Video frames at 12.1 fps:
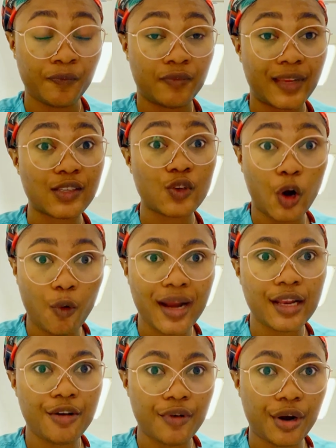that's
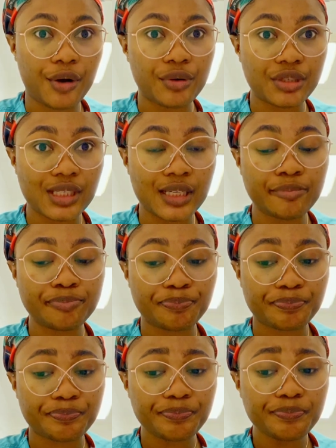currently recruiting,
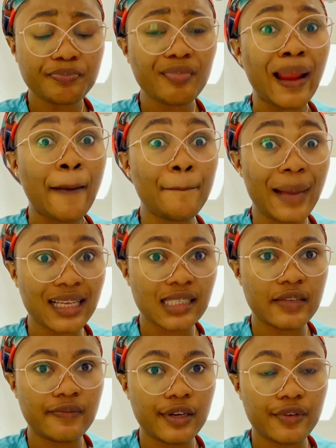
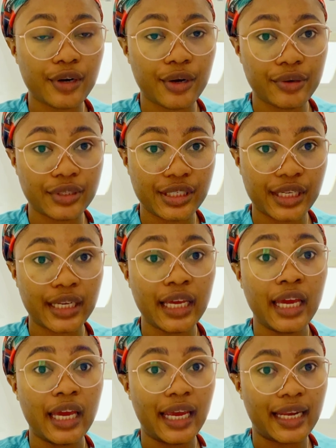massively recruiting
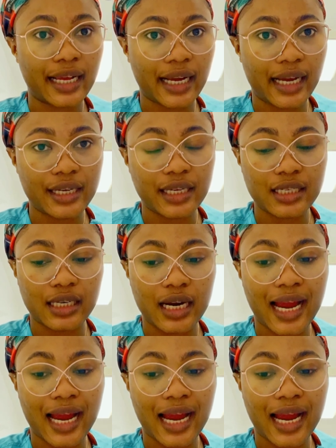in Canada.